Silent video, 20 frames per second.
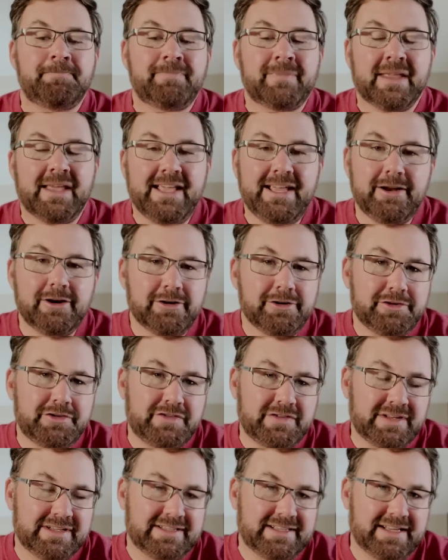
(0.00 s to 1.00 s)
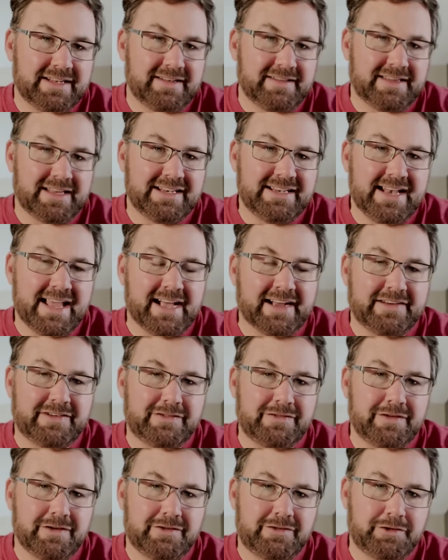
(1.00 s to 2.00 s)
here's the
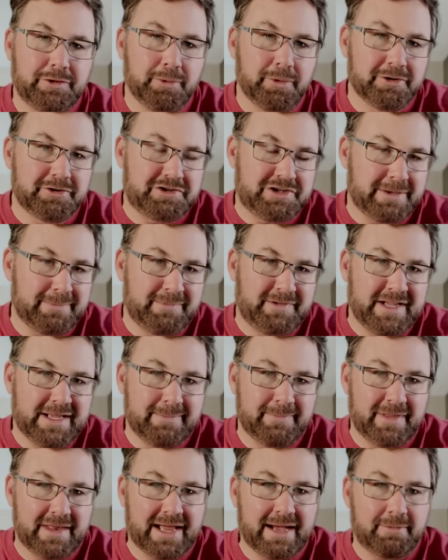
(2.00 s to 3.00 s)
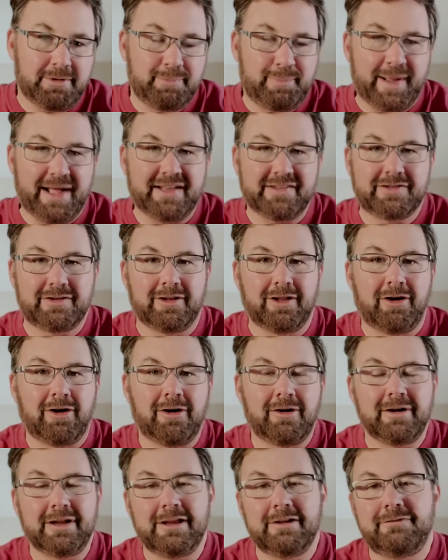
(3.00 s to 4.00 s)
next stewardship tip that I would pass
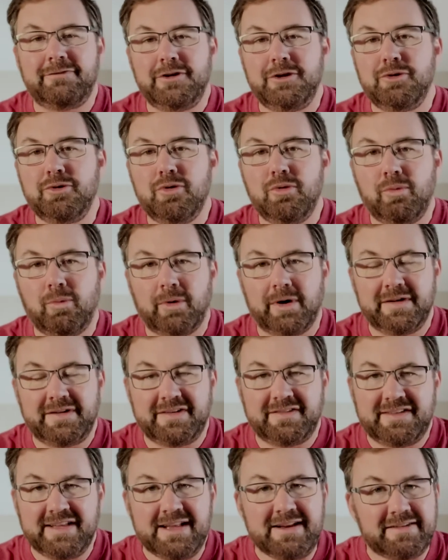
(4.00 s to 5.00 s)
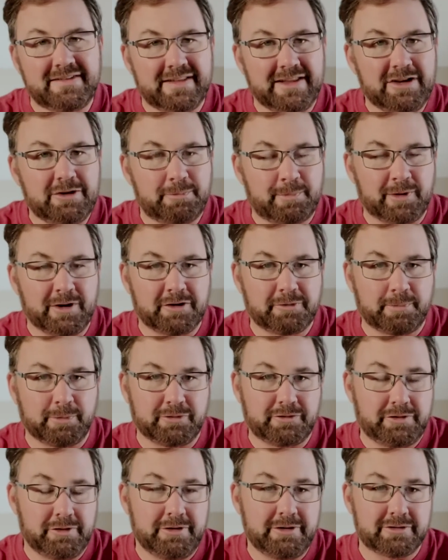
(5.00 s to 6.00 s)
along if you want to teach these
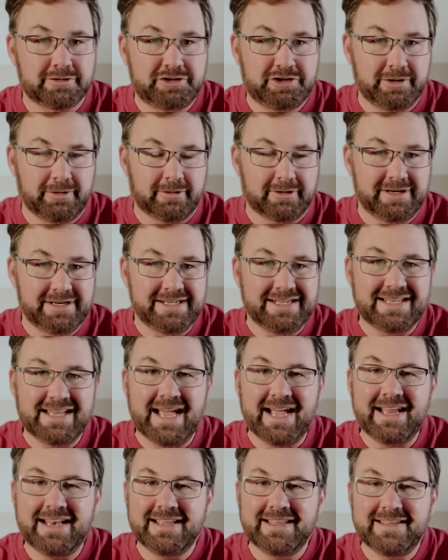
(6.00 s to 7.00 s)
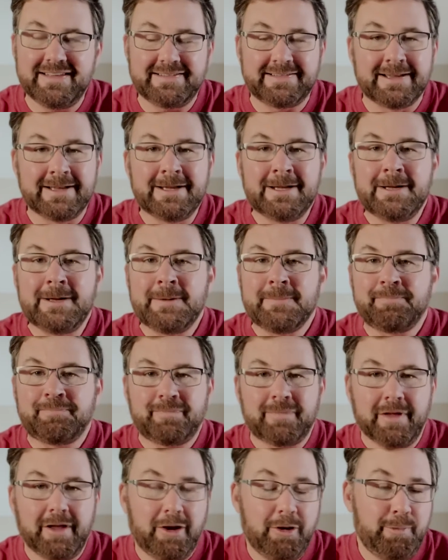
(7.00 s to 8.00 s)
principles to your children, and that is
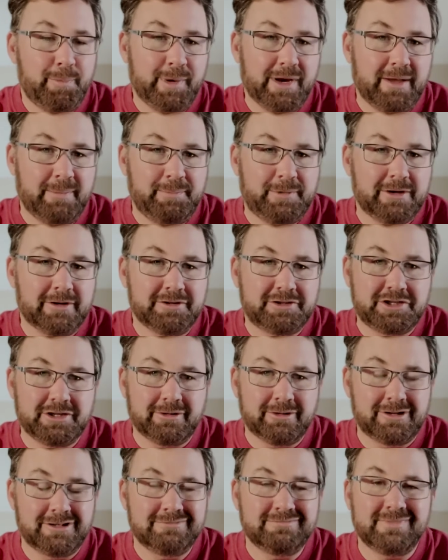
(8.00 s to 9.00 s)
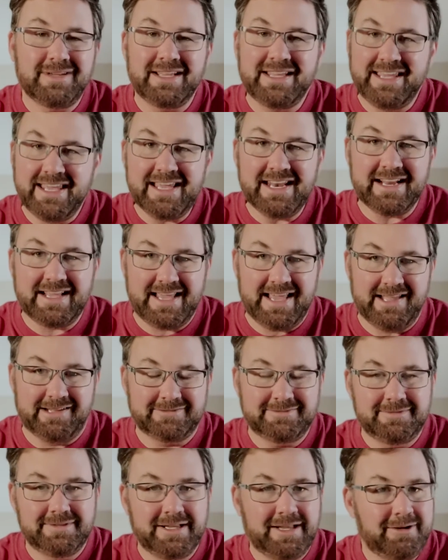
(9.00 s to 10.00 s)
open up your children a kid
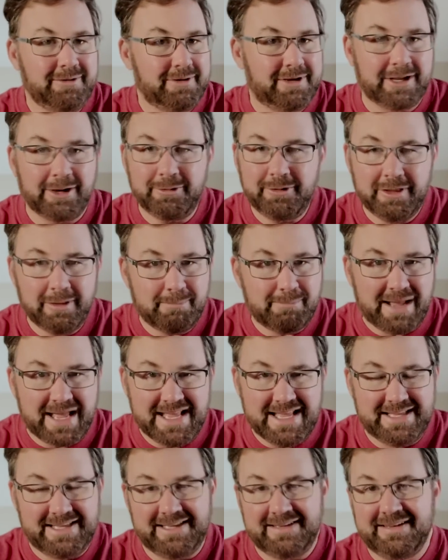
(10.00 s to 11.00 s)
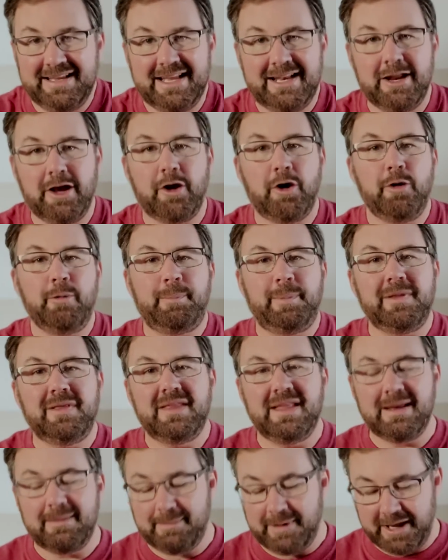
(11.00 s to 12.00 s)
account. Go to the bank and open
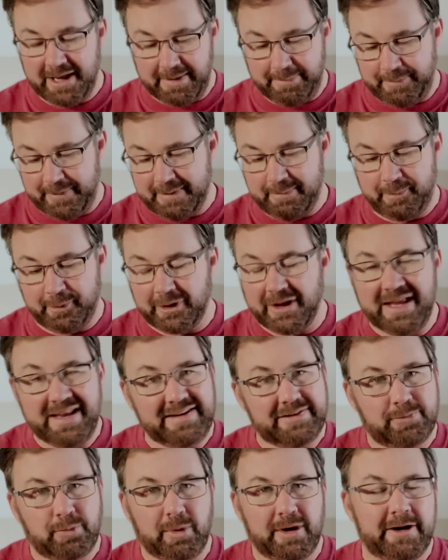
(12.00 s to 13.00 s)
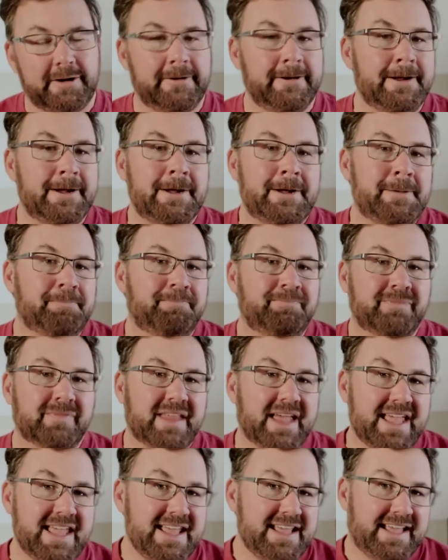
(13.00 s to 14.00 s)
them up a place where
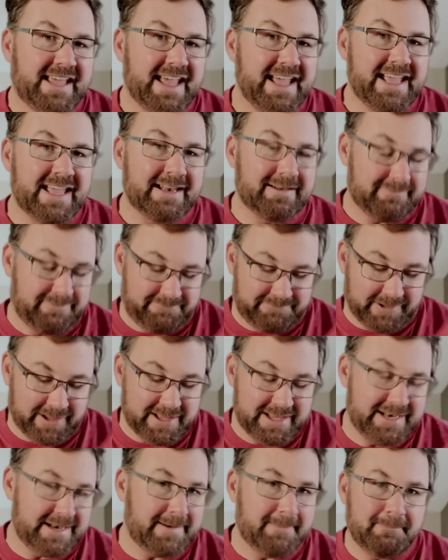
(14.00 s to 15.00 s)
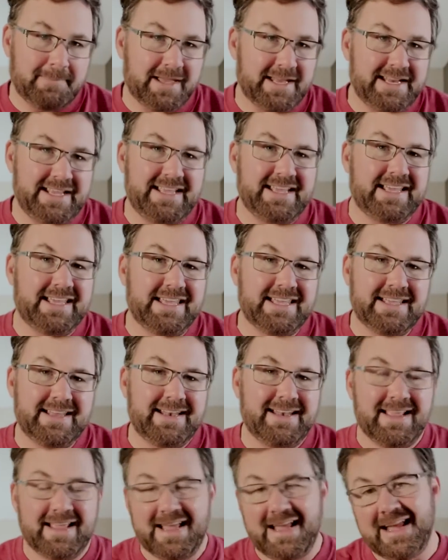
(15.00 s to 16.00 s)
they can fund money
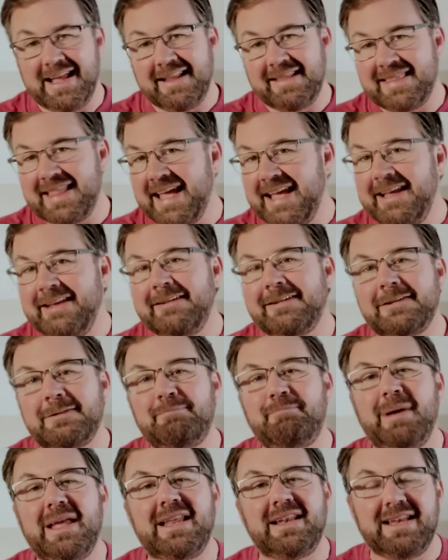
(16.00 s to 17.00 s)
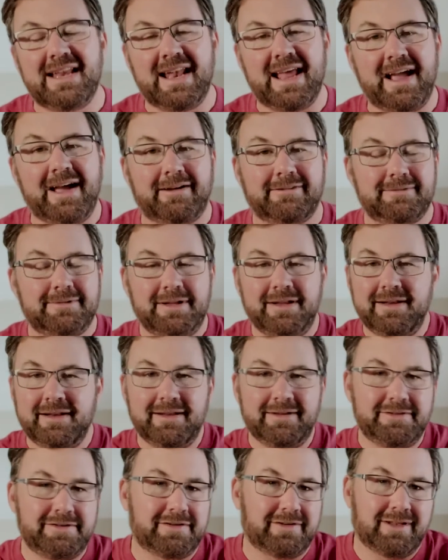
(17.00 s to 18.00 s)
in and they spend it out.
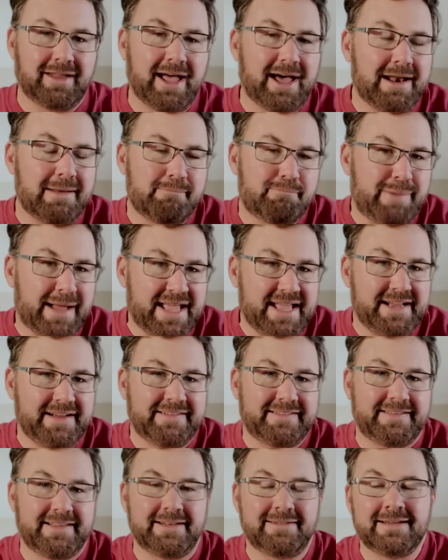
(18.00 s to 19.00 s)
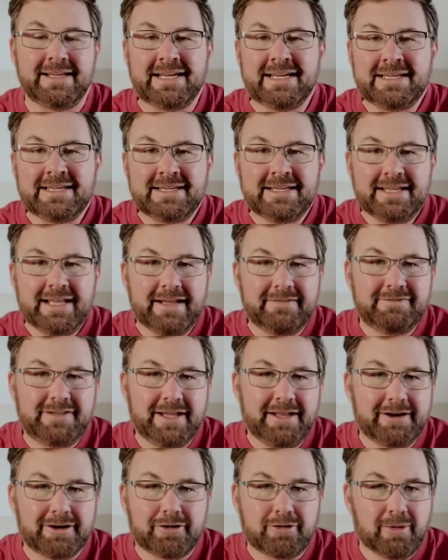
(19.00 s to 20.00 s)
There's a lot of banks that have
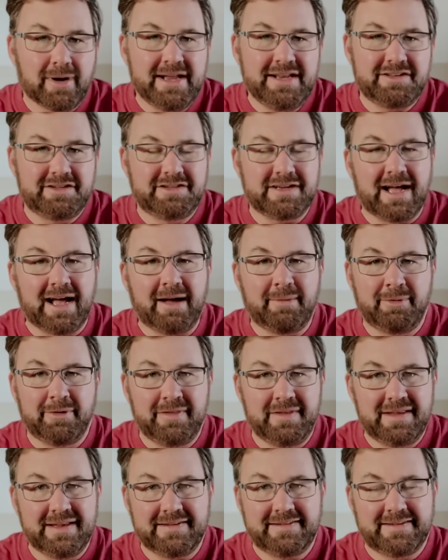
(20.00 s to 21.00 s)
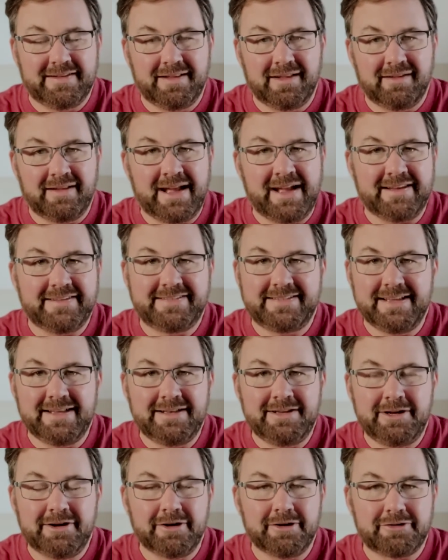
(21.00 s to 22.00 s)
done a great job with this in the last
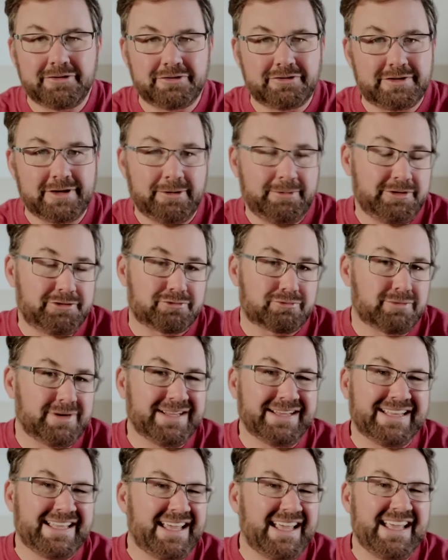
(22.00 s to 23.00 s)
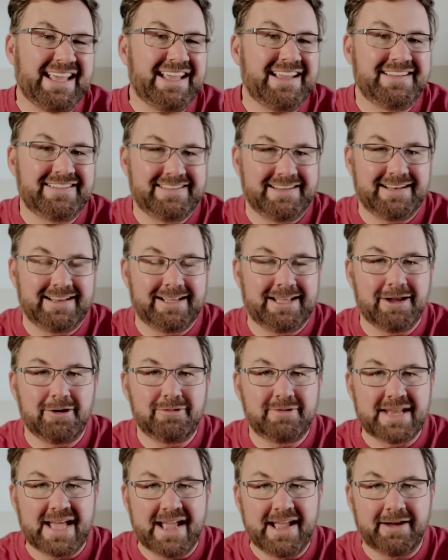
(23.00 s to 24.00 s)
10 years or so. It's really easy to go
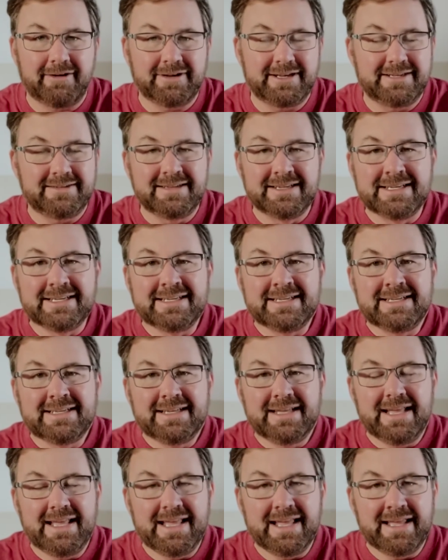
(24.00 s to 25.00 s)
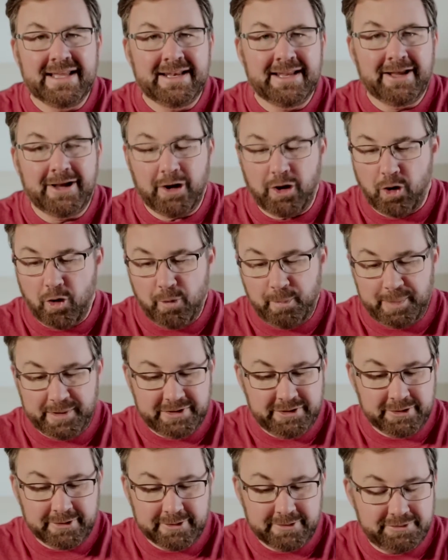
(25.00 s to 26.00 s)
down and
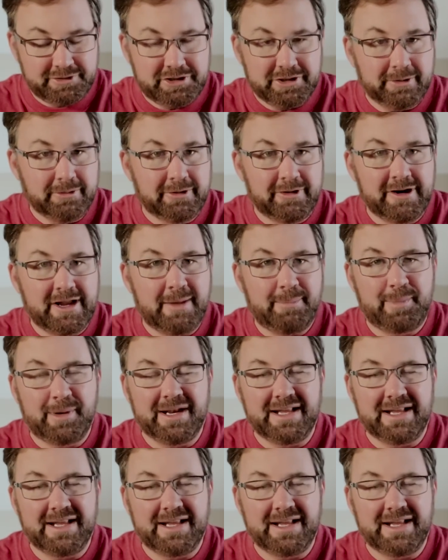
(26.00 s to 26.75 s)
open your children up an